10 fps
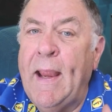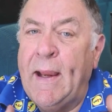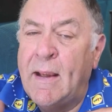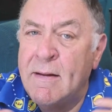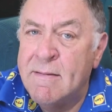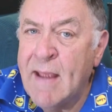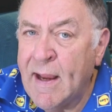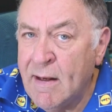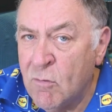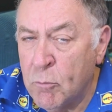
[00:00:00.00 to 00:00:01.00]
It
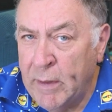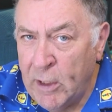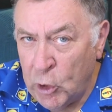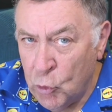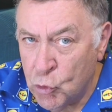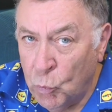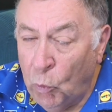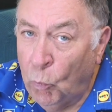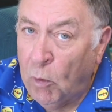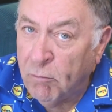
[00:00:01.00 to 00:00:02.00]
contains me
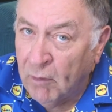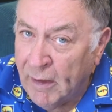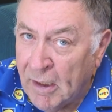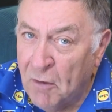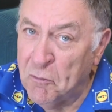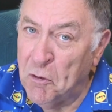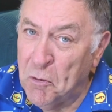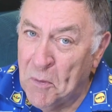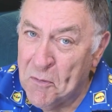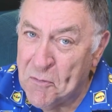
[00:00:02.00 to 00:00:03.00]
usual waffling, as it
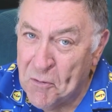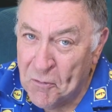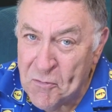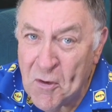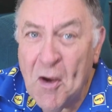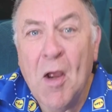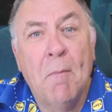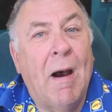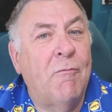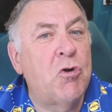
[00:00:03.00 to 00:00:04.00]
always does,
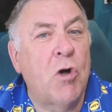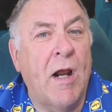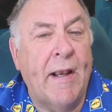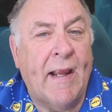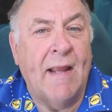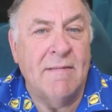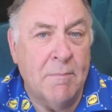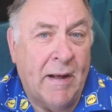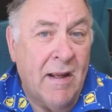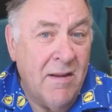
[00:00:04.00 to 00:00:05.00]
but I've tried again
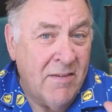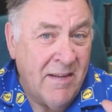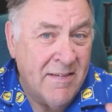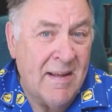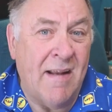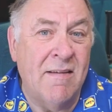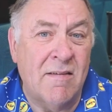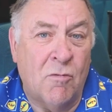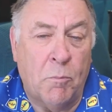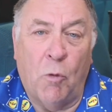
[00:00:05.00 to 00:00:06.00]
to make it as
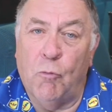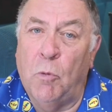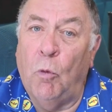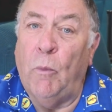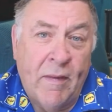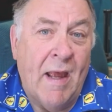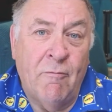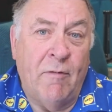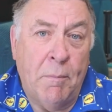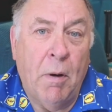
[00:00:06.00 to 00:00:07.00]
intense as possible with
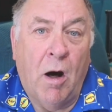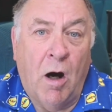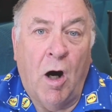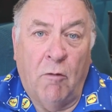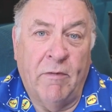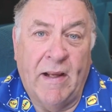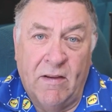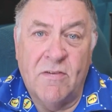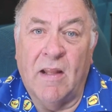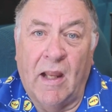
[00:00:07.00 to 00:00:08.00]
every part of
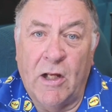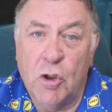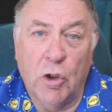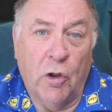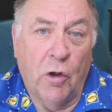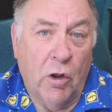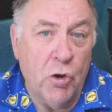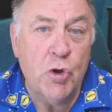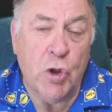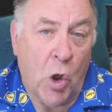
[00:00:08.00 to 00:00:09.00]
the installation
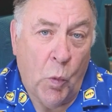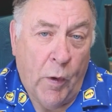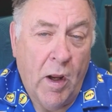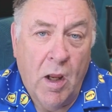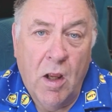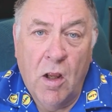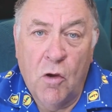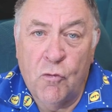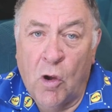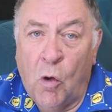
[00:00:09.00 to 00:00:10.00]
shown.
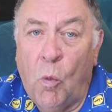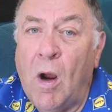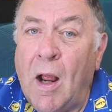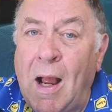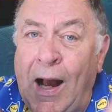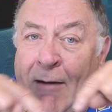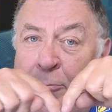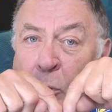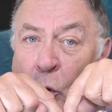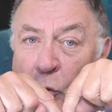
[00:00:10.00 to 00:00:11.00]
So
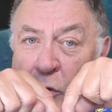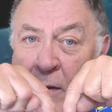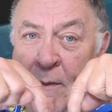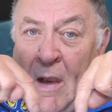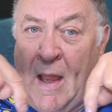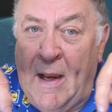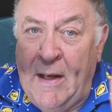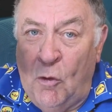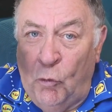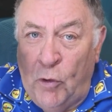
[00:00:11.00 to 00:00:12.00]
I've put the
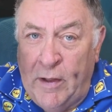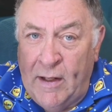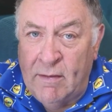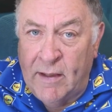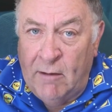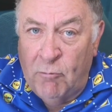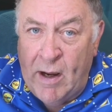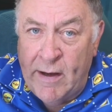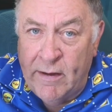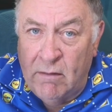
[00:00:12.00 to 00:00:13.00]
line underneath, the
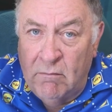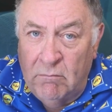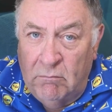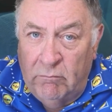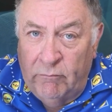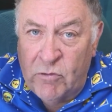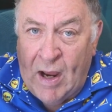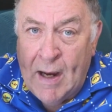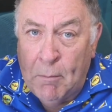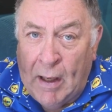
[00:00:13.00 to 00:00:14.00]
red
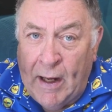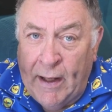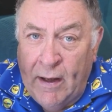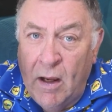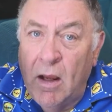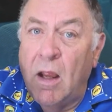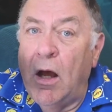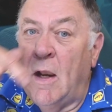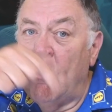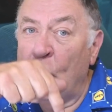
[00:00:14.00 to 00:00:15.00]
timeline,
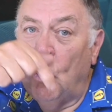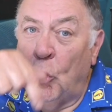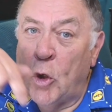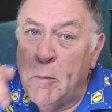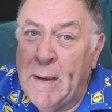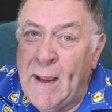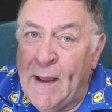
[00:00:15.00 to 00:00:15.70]
and it's all going to